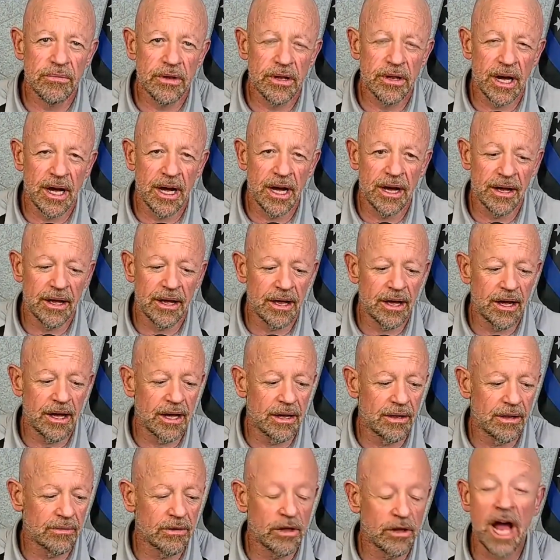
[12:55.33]

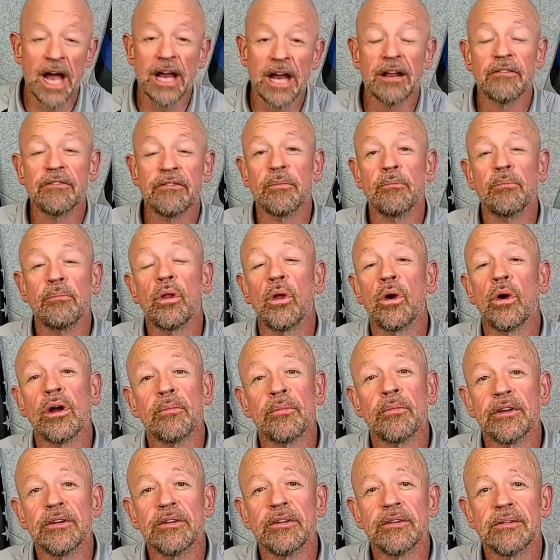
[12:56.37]
line of
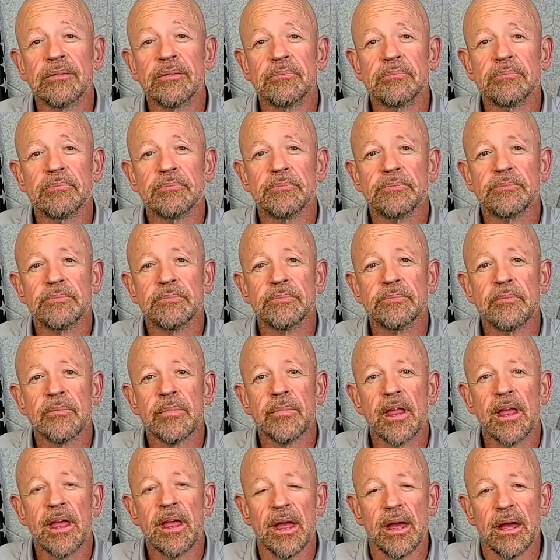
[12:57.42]
employment.
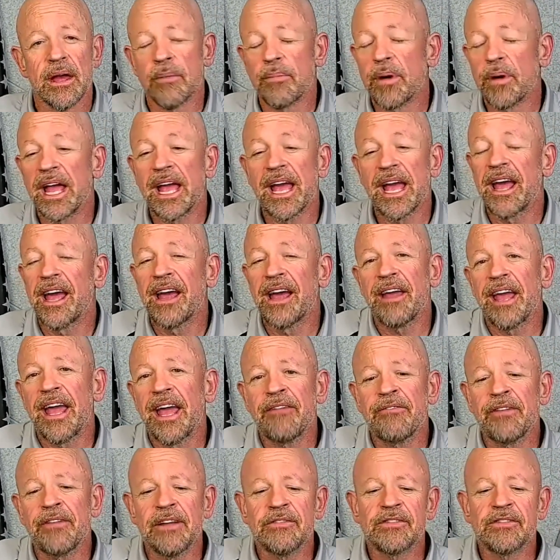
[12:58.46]
But
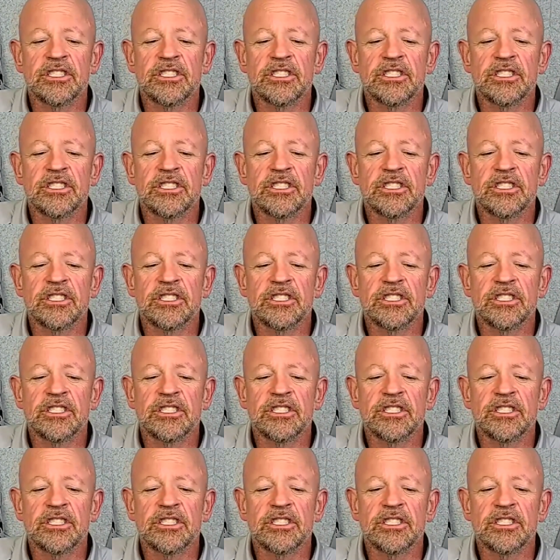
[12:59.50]
even if